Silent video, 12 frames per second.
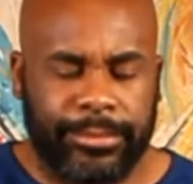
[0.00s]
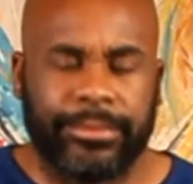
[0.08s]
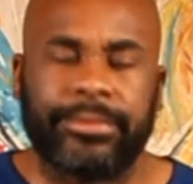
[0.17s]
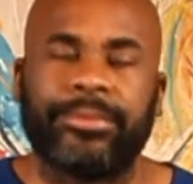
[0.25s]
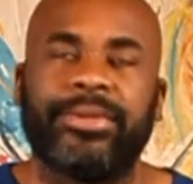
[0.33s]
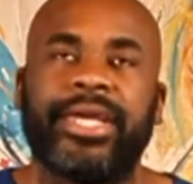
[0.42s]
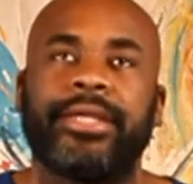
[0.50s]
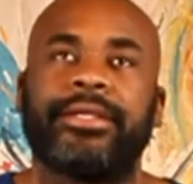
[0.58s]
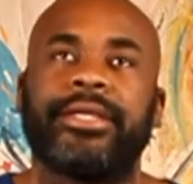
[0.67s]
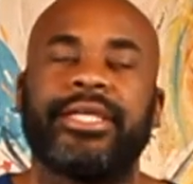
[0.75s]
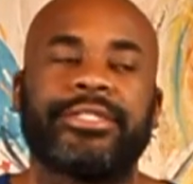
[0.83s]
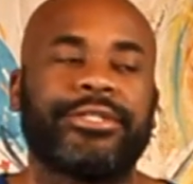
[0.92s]

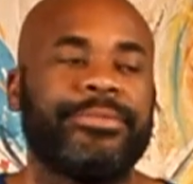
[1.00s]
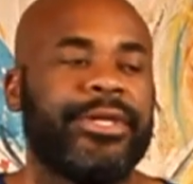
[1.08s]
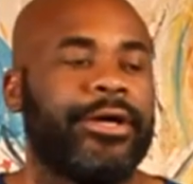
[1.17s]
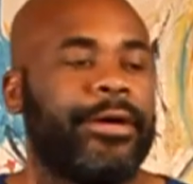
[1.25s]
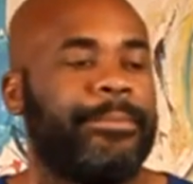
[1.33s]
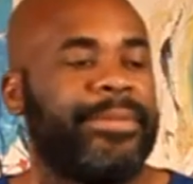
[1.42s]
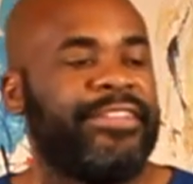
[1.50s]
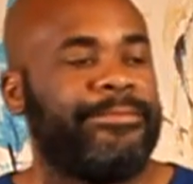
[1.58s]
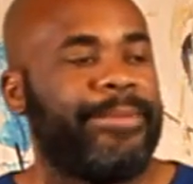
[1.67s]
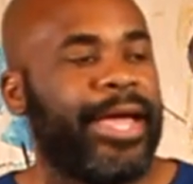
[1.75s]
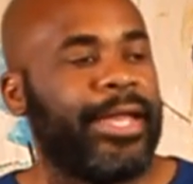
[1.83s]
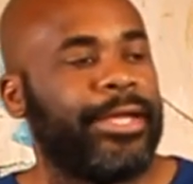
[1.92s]
Should it be called beef
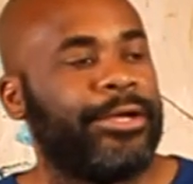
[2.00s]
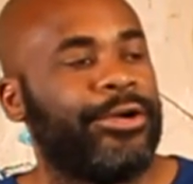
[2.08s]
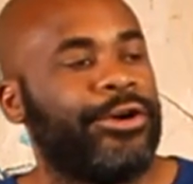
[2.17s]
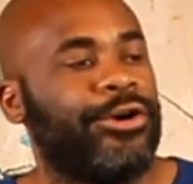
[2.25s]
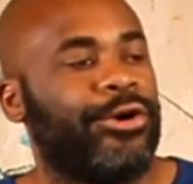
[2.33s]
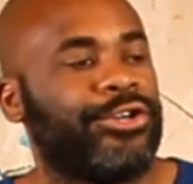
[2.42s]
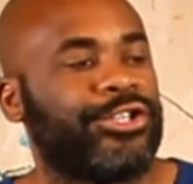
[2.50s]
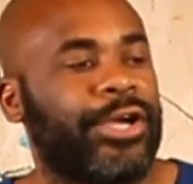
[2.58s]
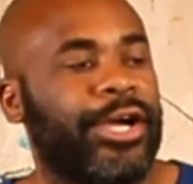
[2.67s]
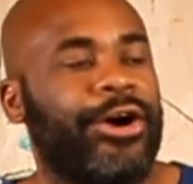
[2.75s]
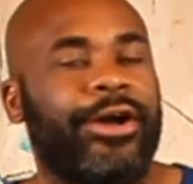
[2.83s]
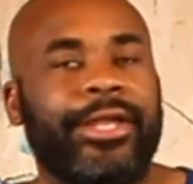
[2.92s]
patty, or should I
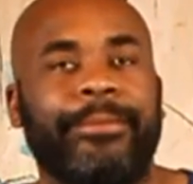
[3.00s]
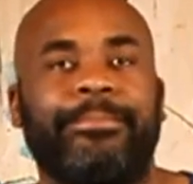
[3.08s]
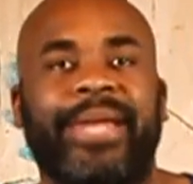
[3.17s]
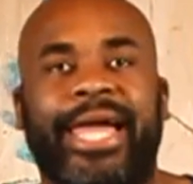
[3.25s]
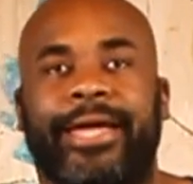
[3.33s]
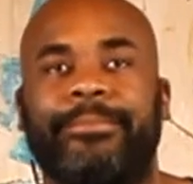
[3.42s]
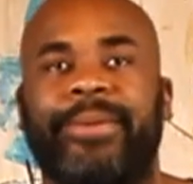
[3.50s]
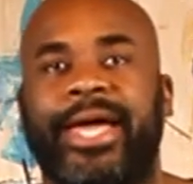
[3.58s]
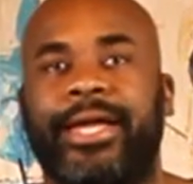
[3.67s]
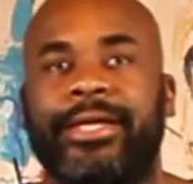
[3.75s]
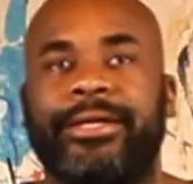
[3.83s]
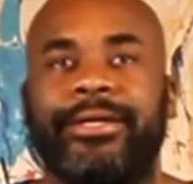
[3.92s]
call it plant
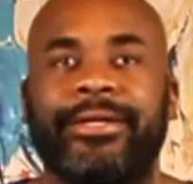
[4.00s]
patty?